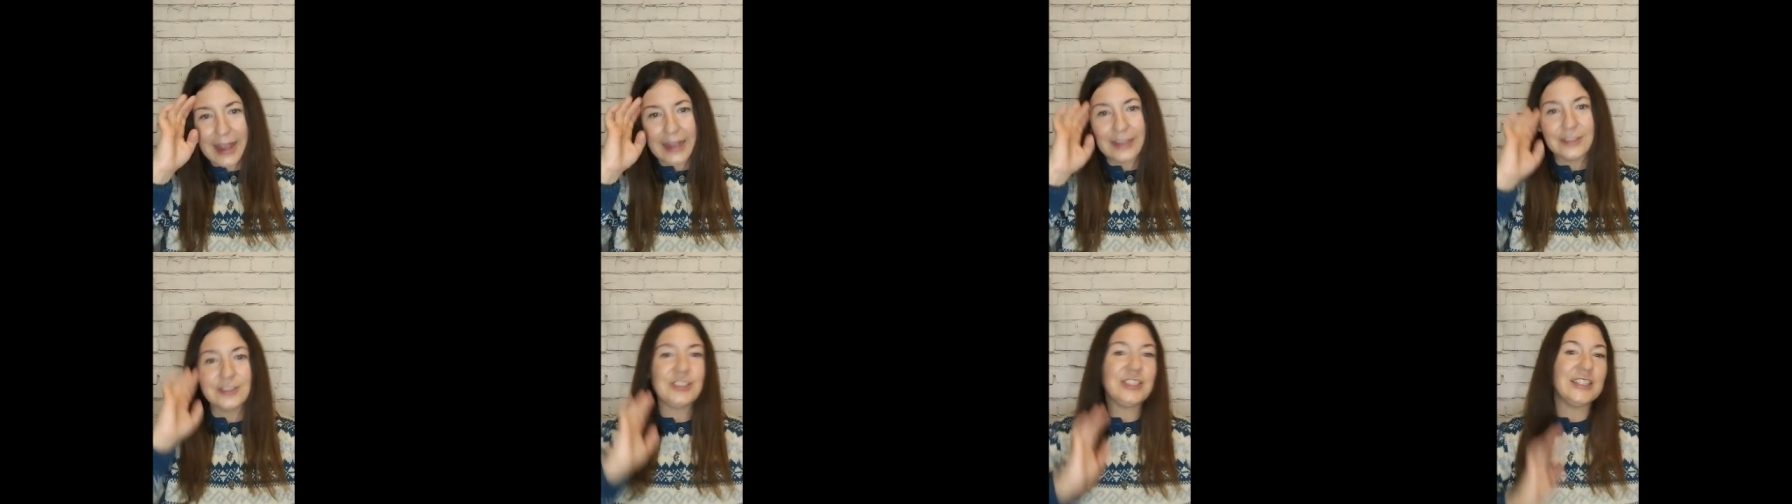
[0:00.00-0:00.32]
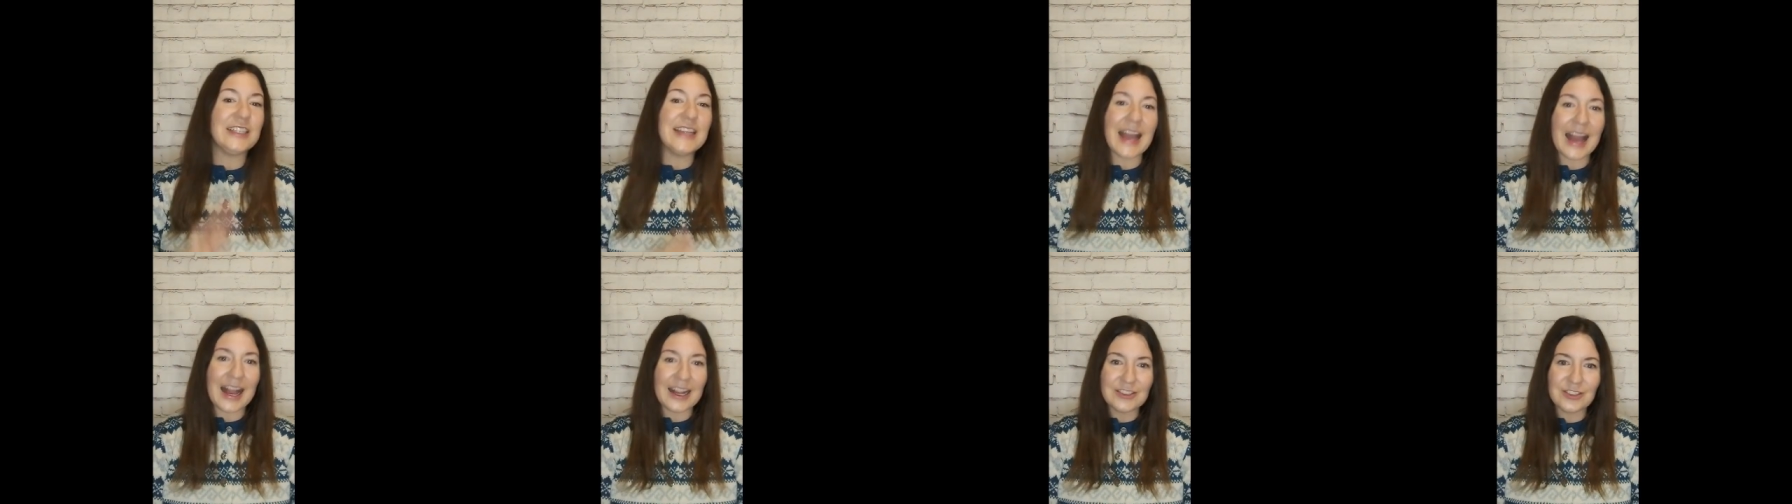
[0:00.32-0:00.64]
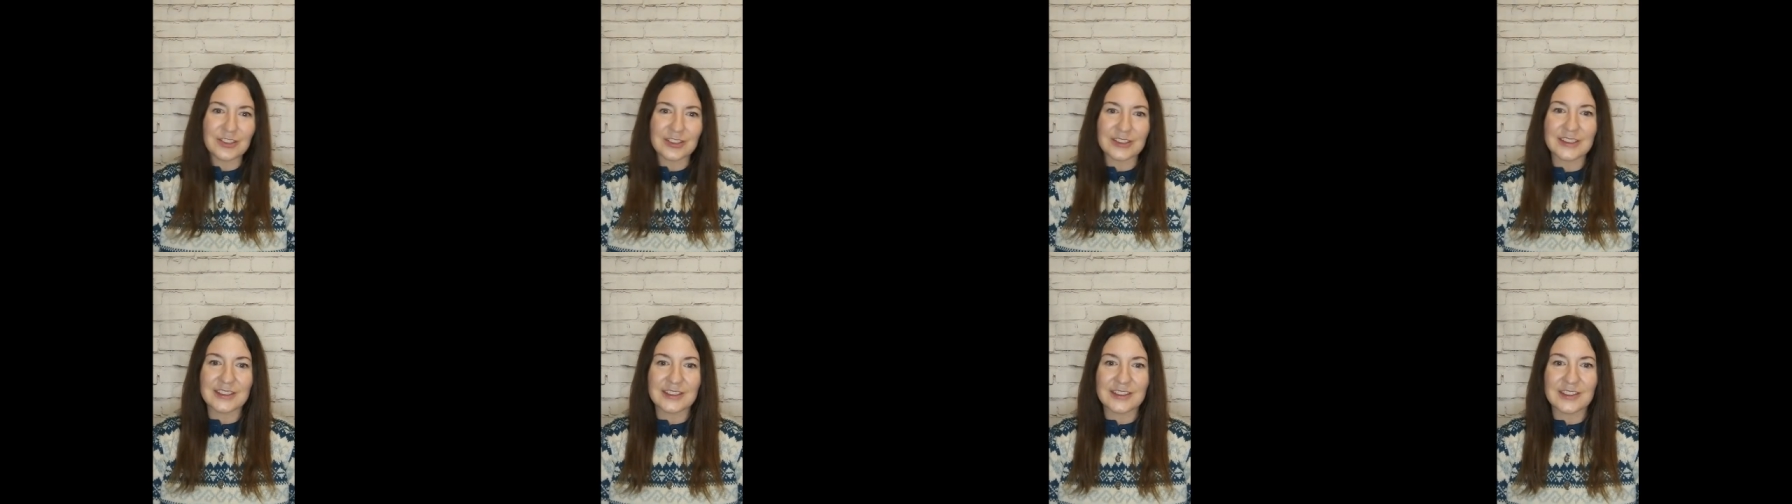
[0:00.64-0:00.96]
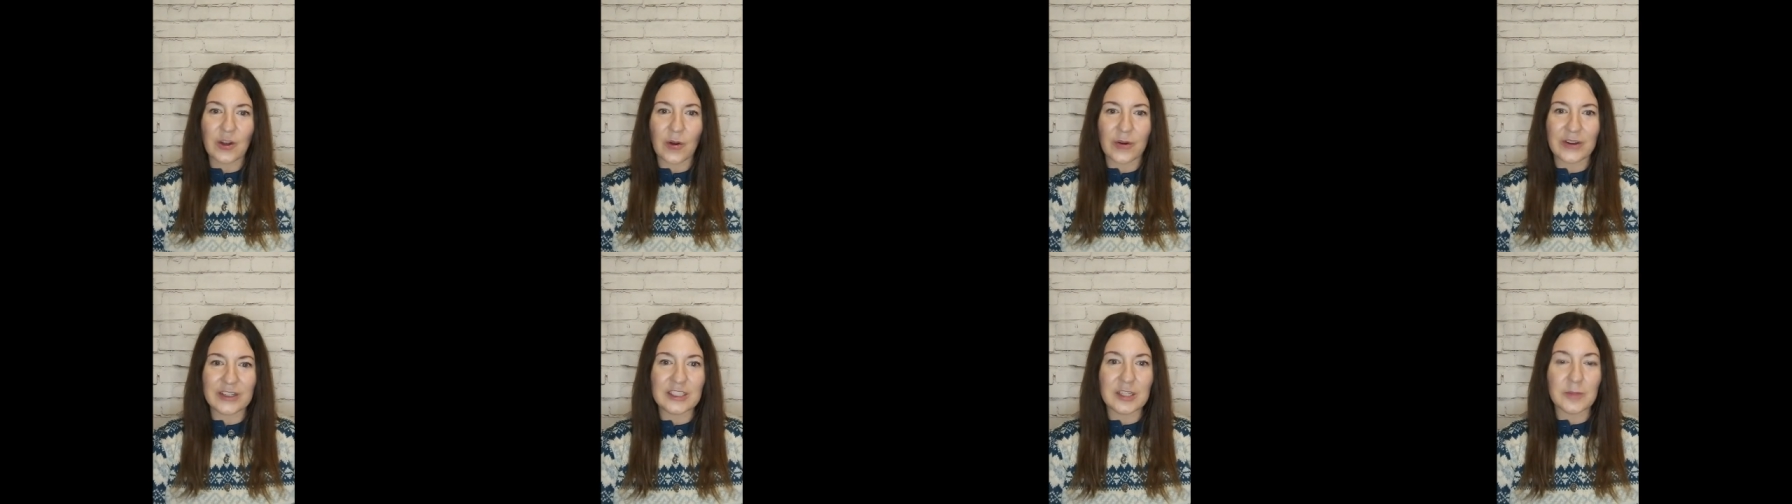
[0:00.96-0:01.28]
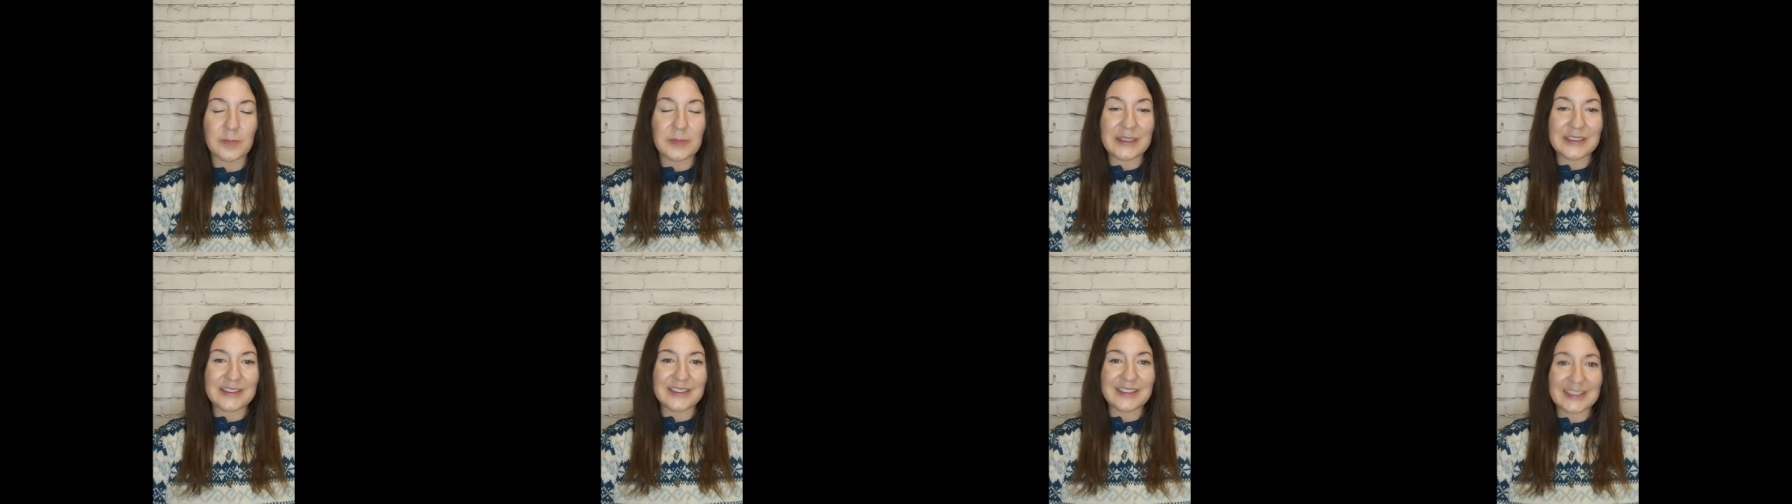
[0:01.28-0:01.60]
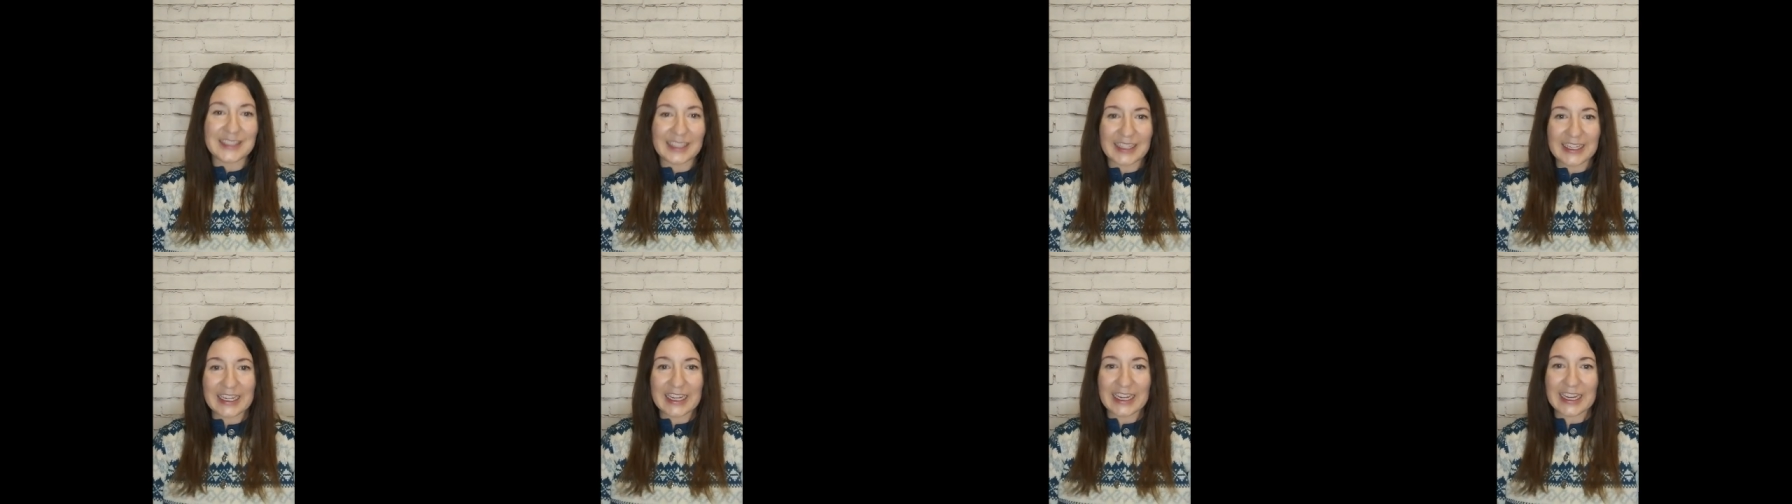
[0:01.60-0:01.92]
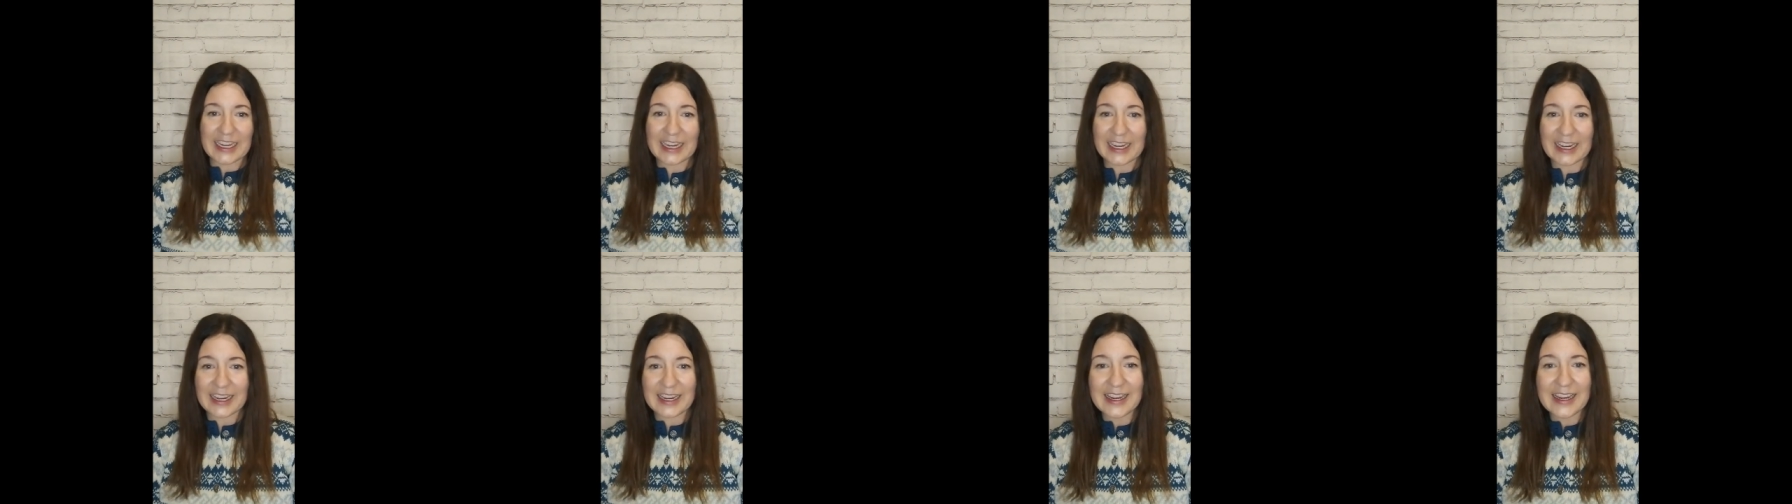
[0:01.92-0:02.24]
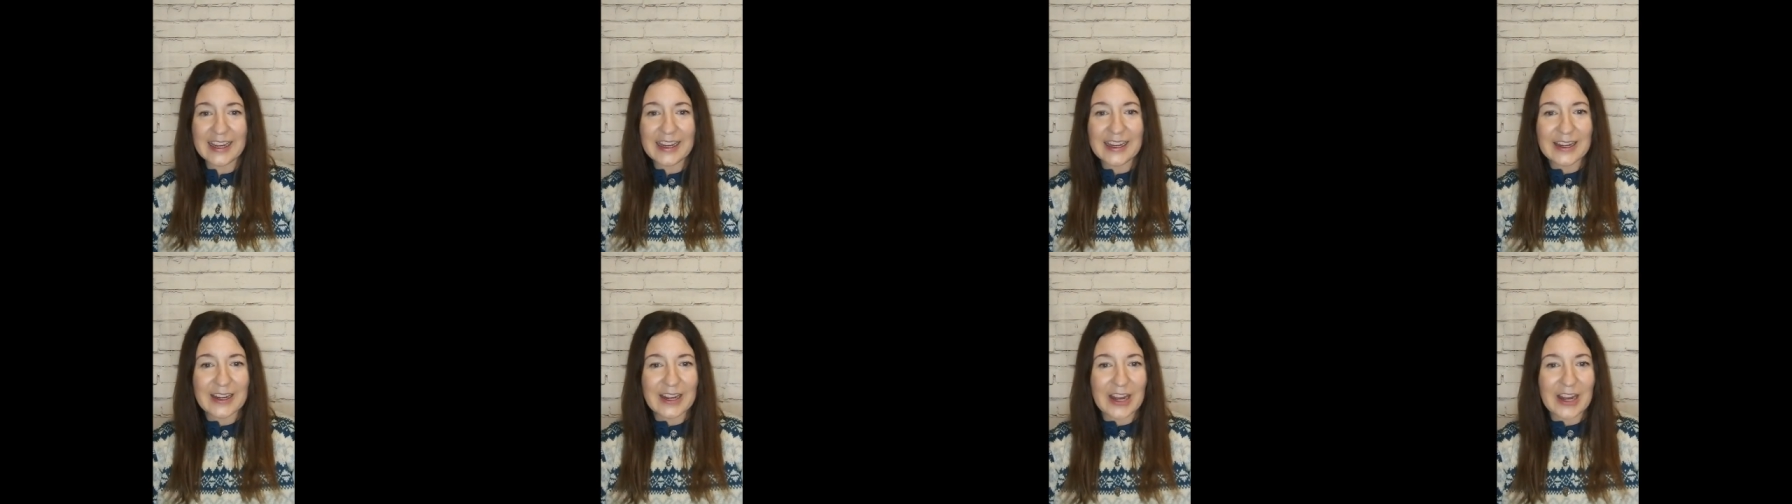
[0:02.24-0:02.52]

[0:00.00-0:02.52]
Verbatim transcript: And she actually is going to be singing